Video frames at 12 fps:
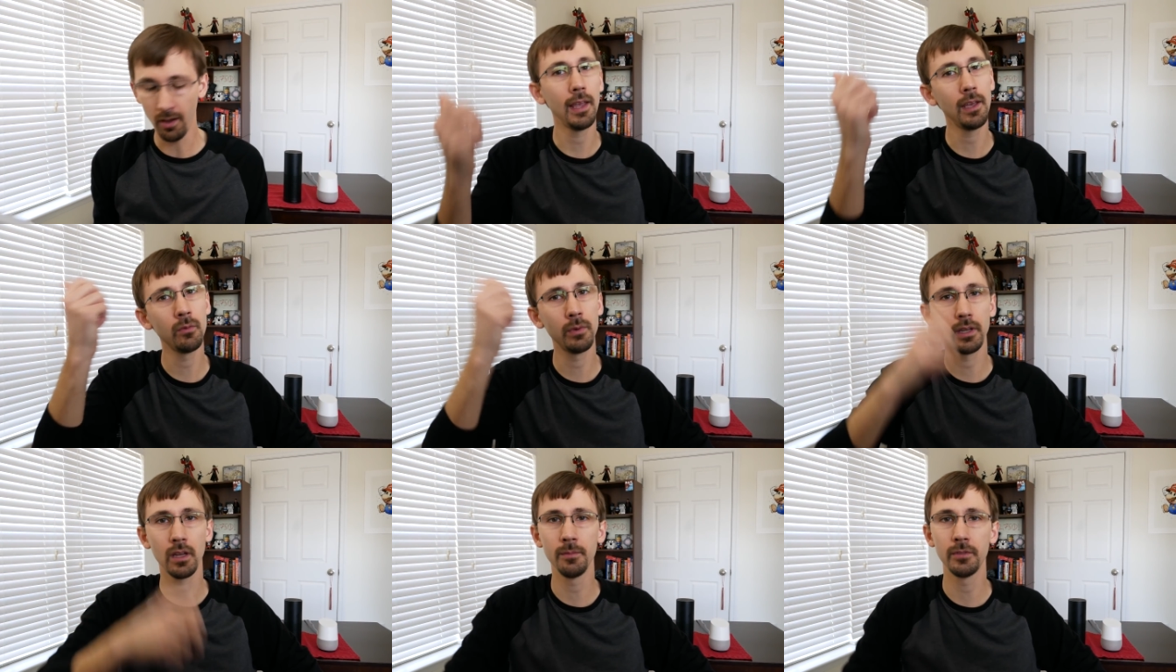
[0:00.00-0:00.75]
And
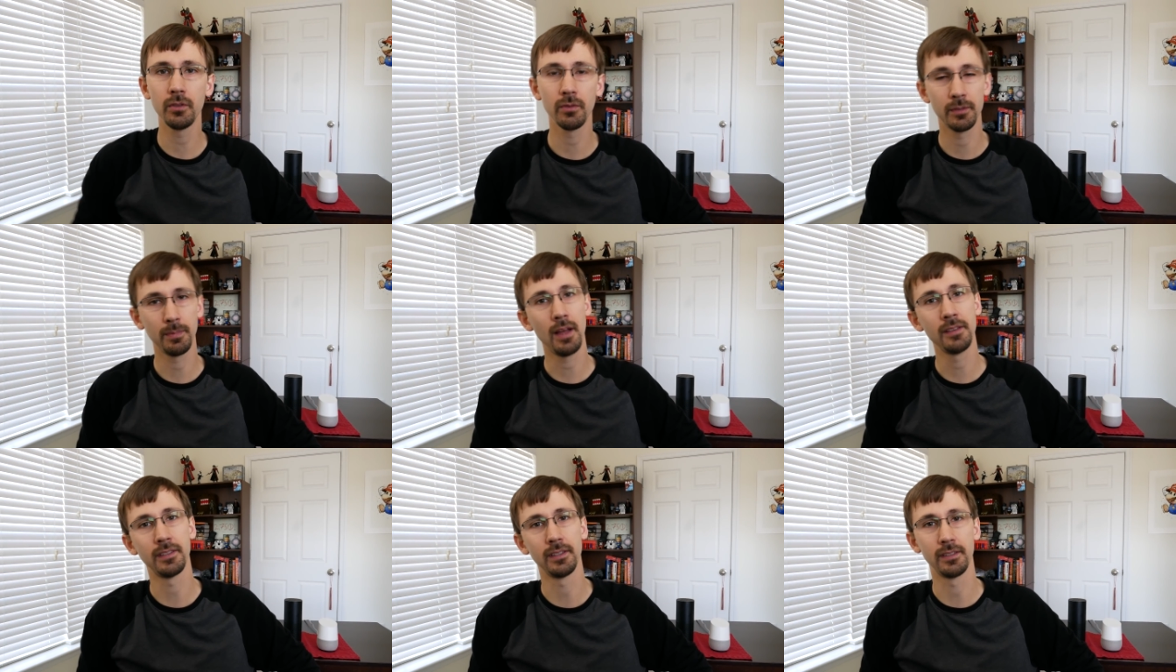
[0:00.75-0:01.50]
when it comes to
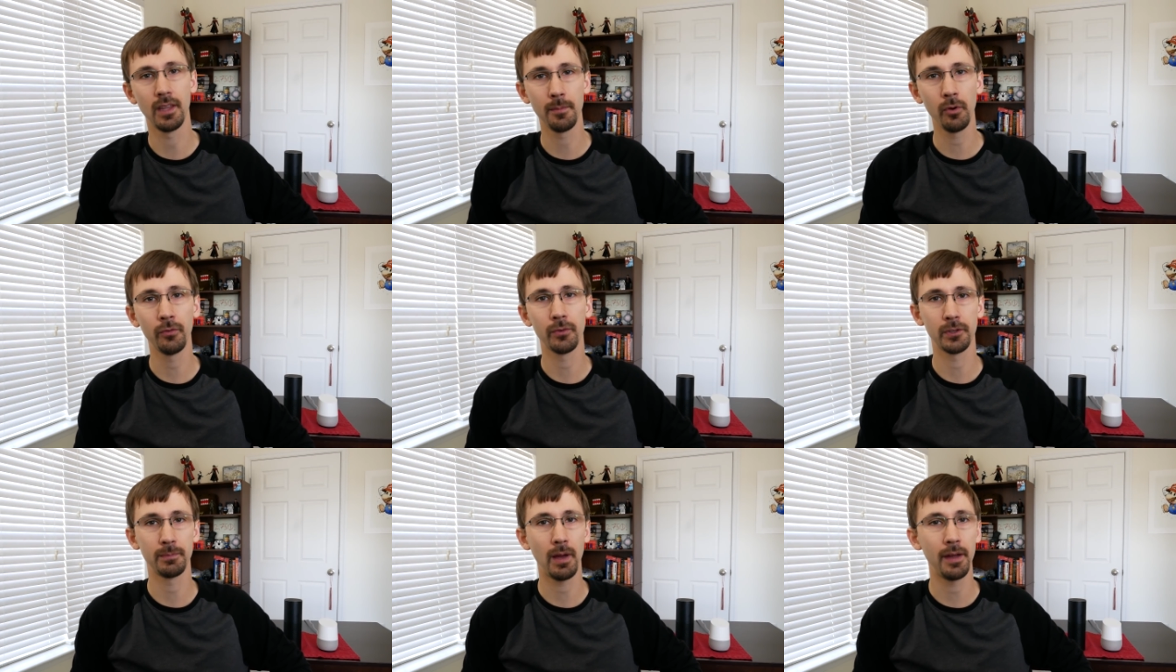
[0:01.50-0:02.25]
responses, they both
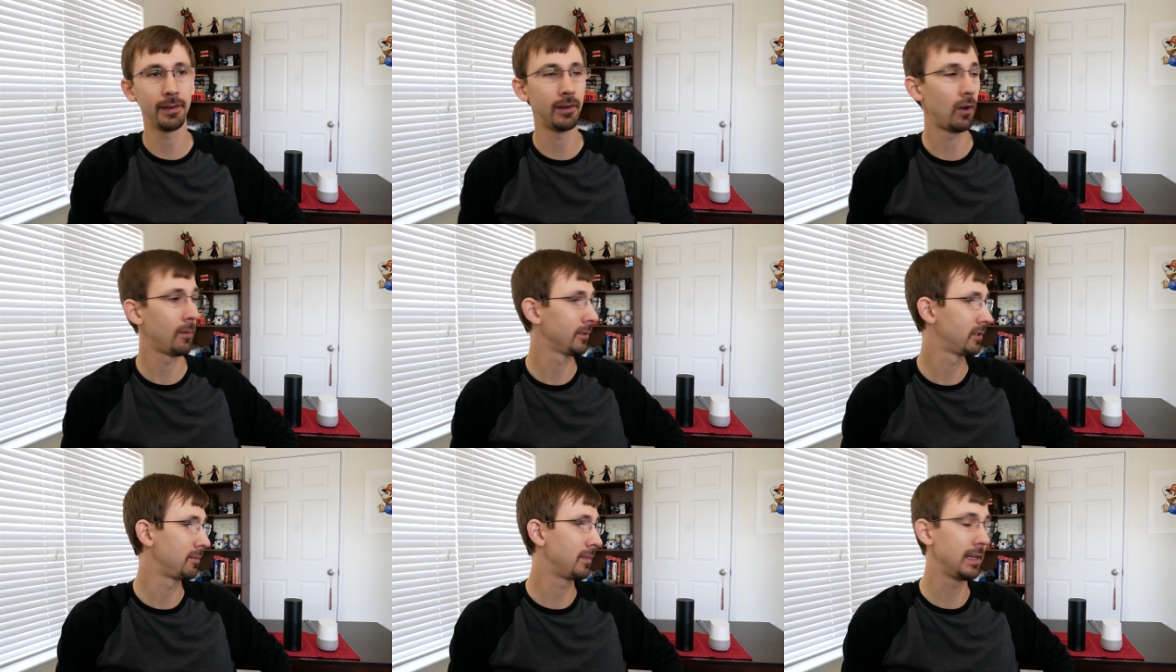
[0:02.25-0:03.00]
responded
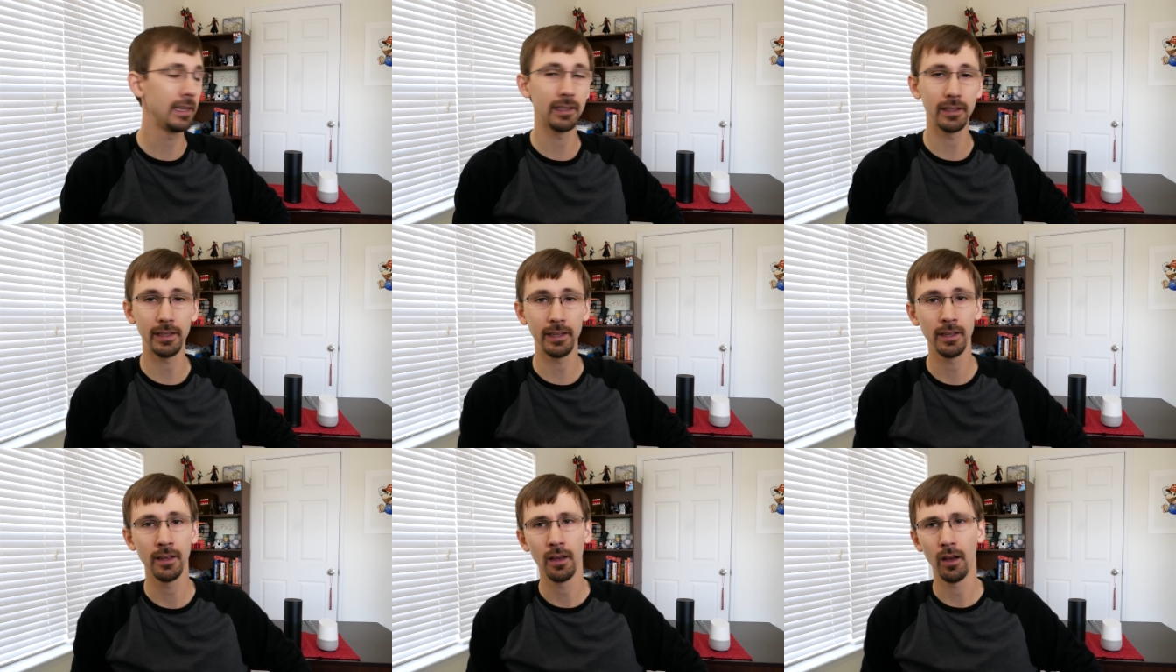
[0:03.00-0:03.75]
almost immediately.